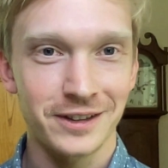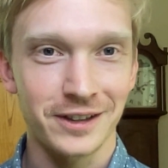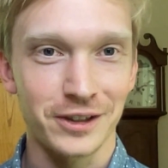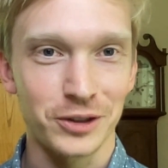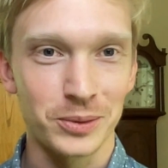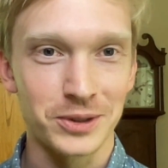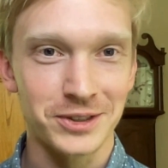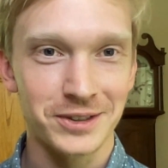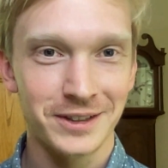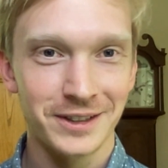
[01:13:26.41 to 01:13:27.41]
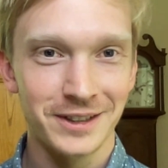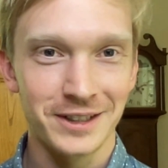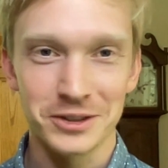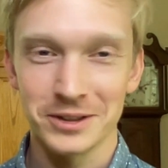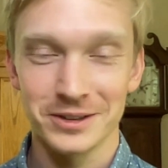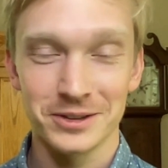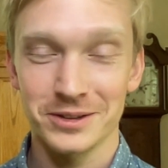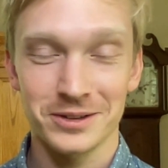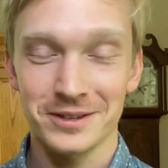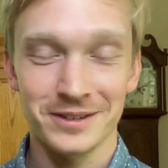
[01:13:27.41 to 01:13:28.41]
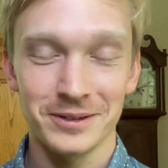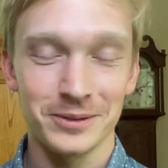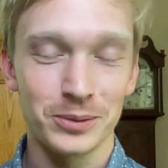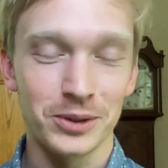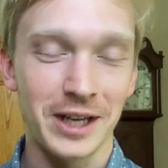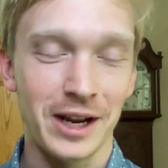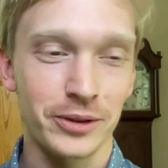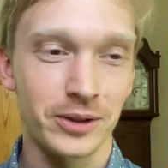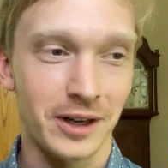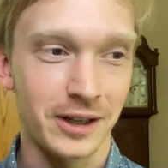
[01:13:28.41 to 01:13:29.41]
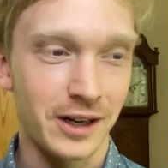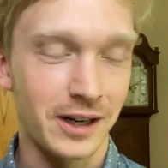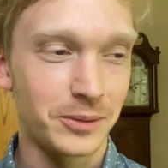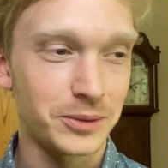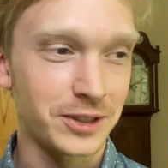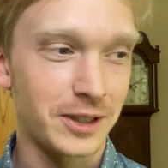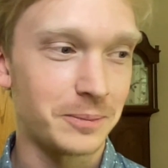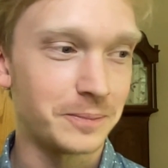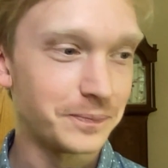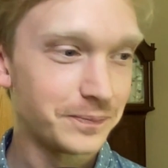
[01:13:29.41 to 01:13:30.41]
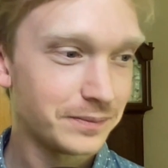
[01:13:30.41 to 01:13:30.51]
uh, who was he's, he's really out there kind of guy was um